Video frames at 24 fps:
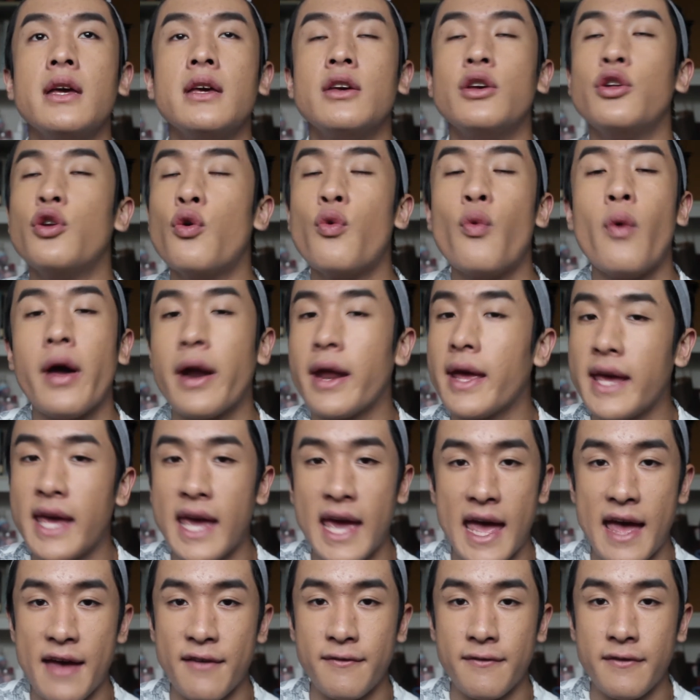You don't want to
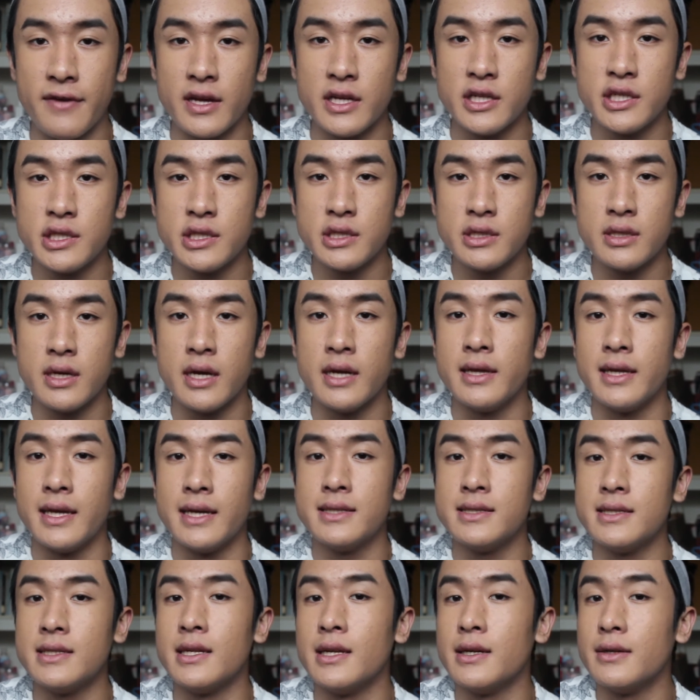catfish
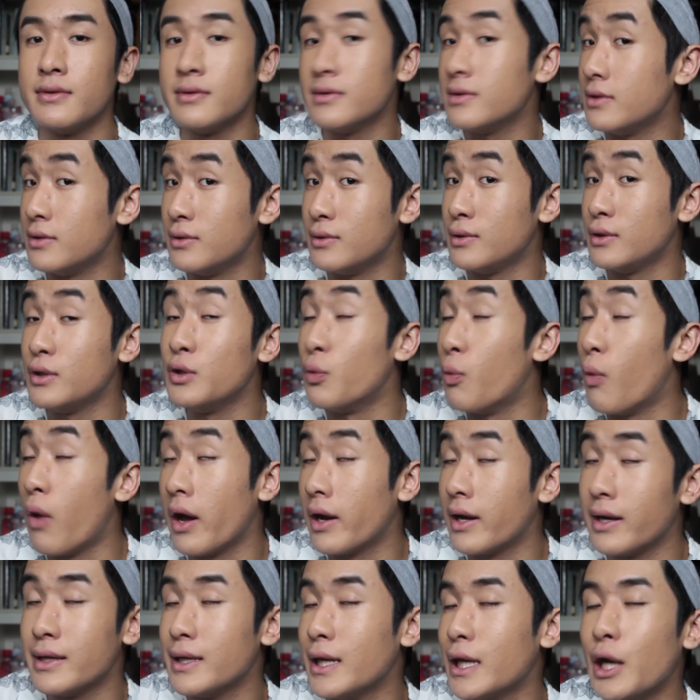unless, you know, you
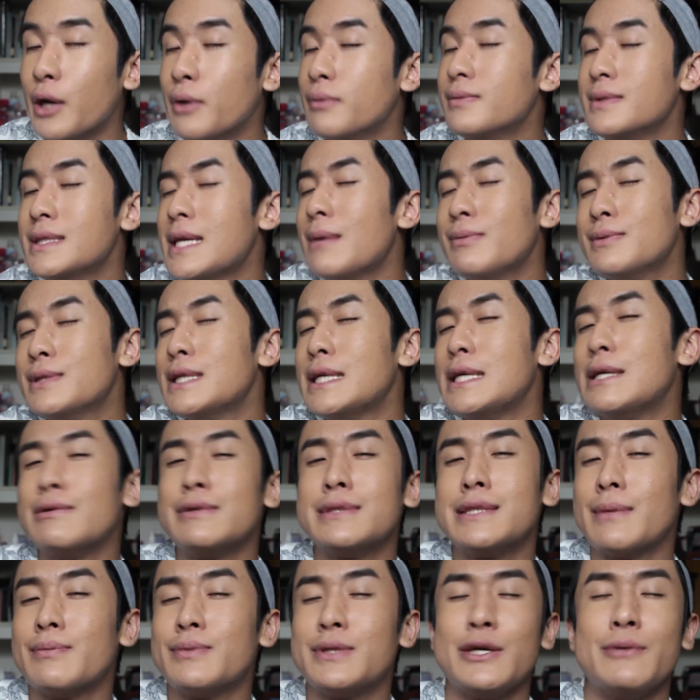want to, you know, it's up to you,
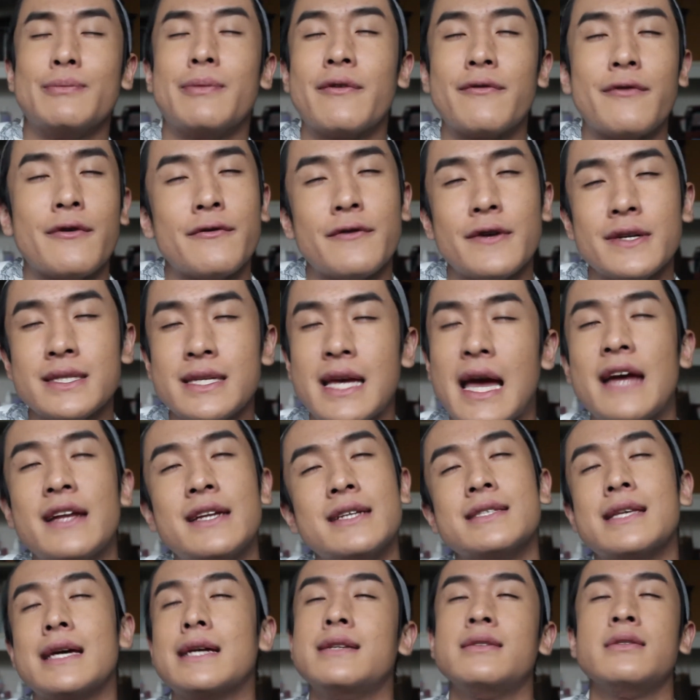but for first date I
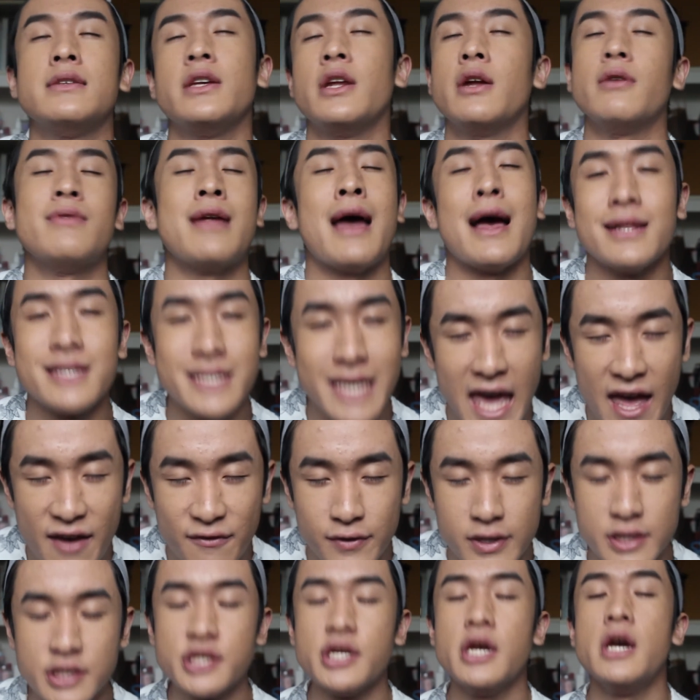decided, you know, not to
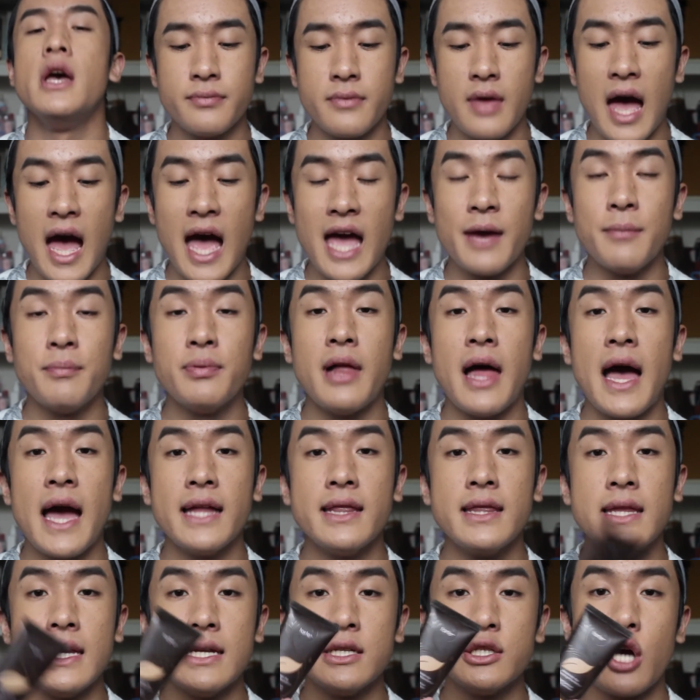catfish. I
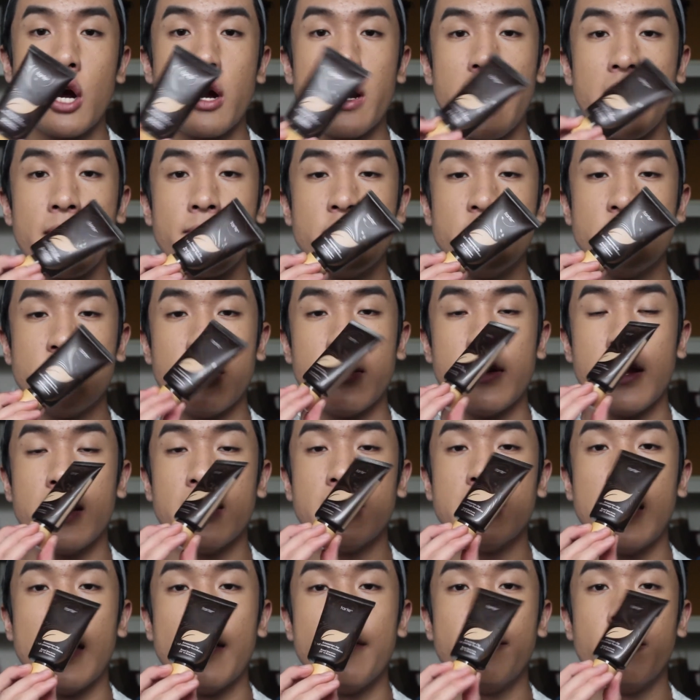applied the Tarte
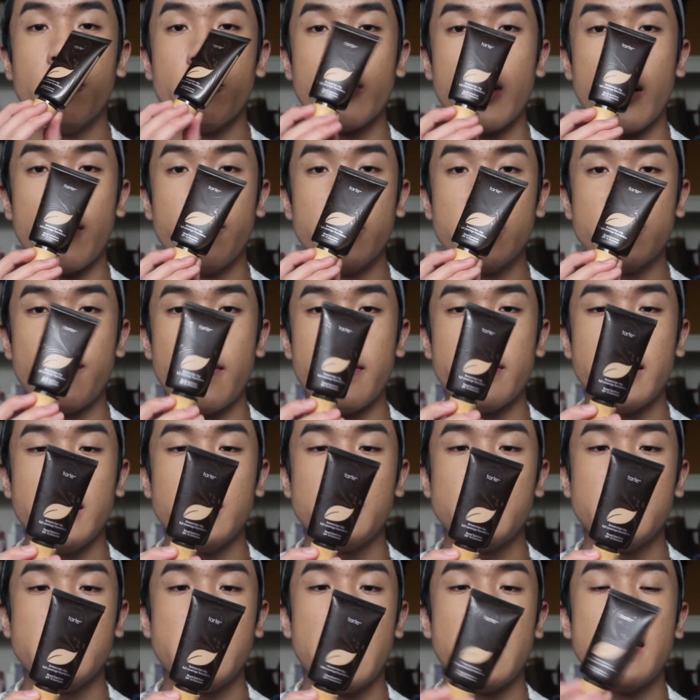Immersion Clay Full Coverage
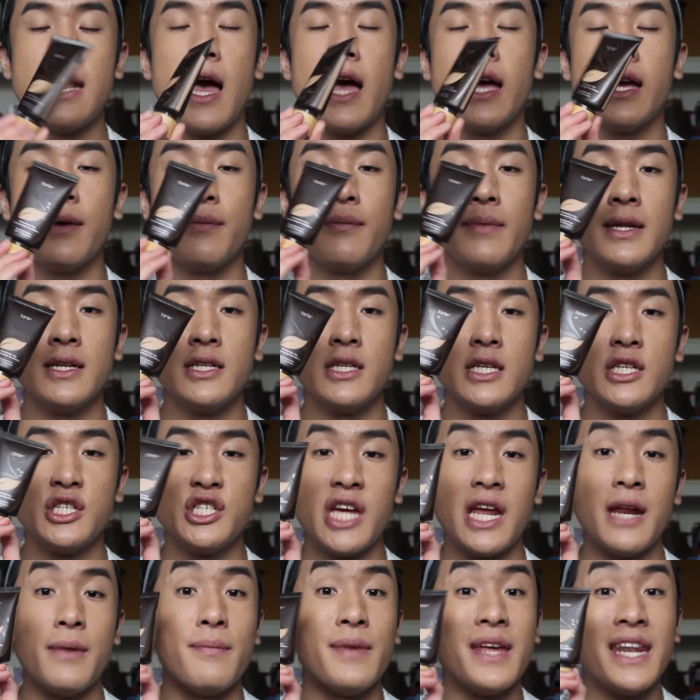Foundation, and I am in the
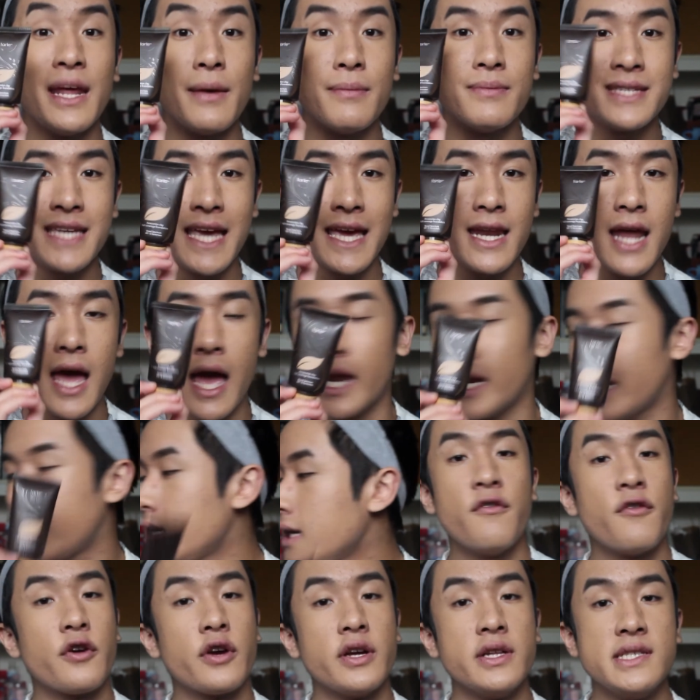shade Medium Tan Honey.
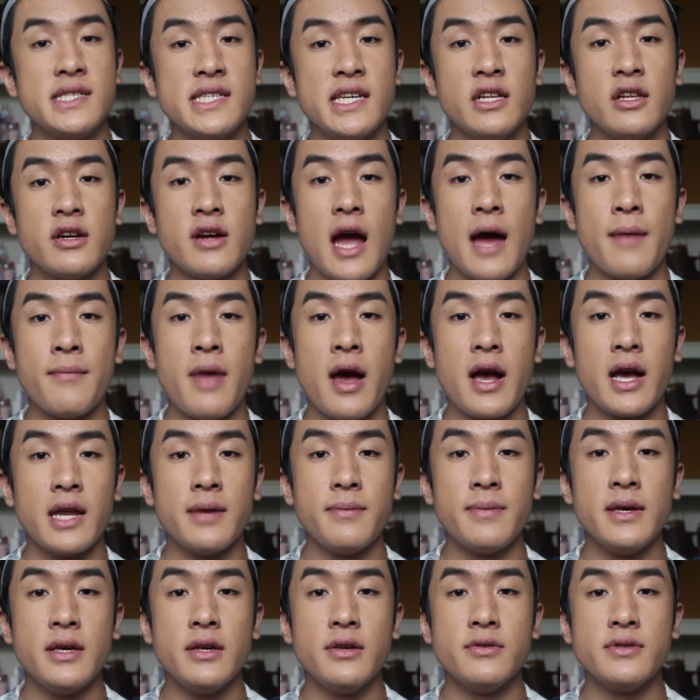For concealer, I'm not
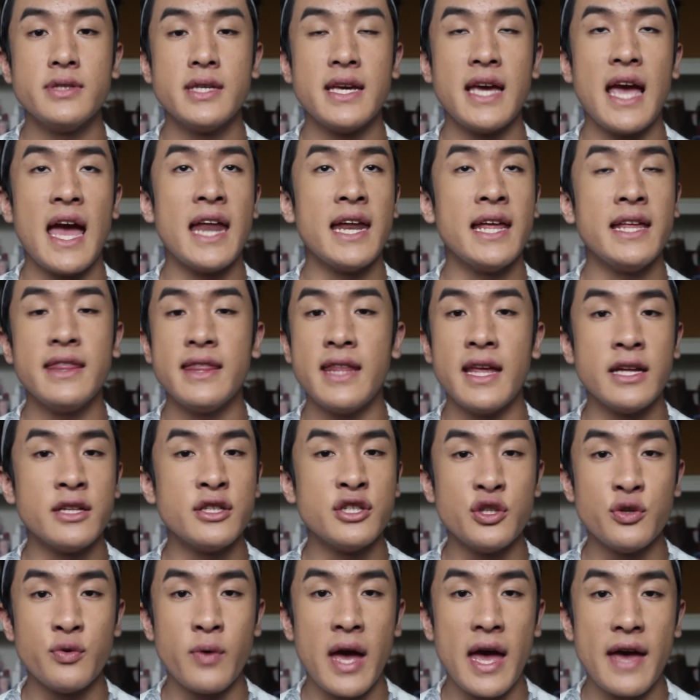going to be using anything
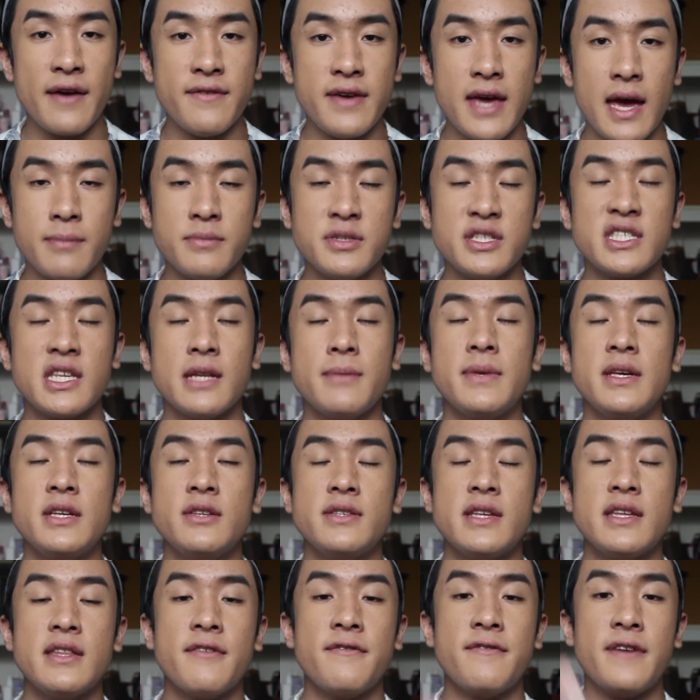too heavy. I'm just going to be
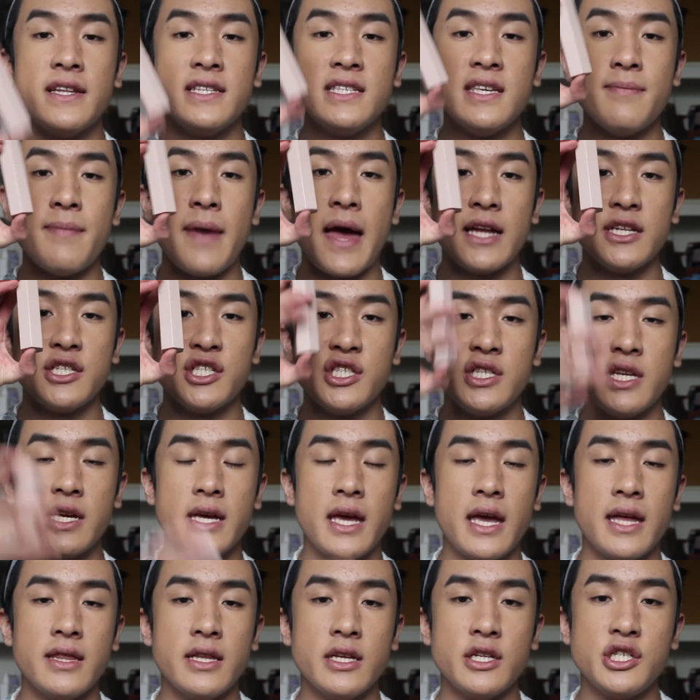using the Fenty
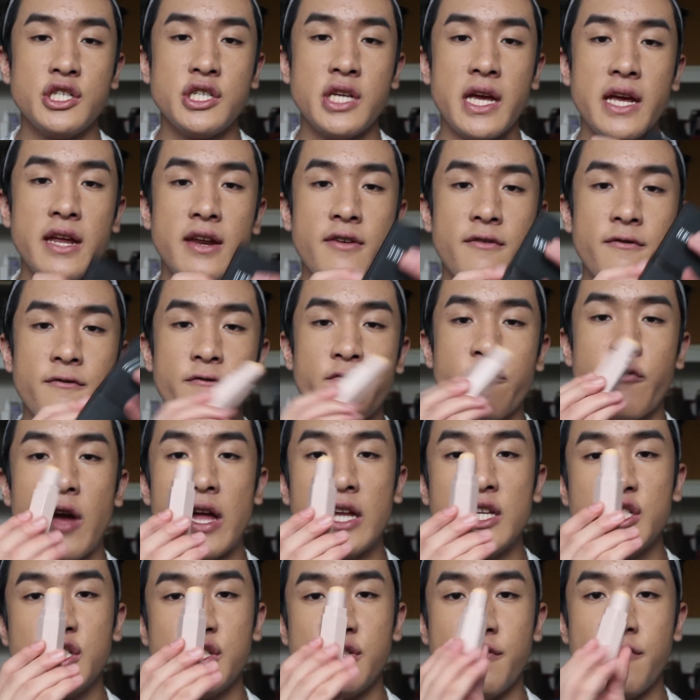Matchstick in the shade
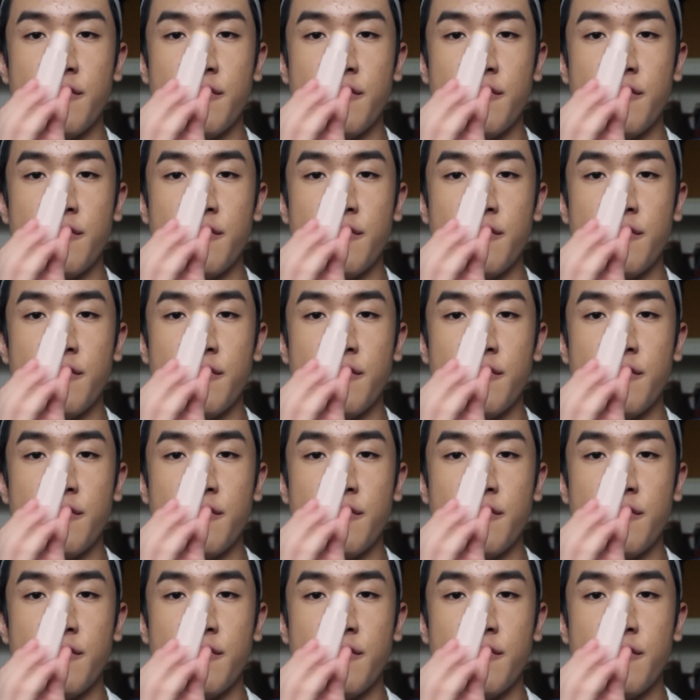French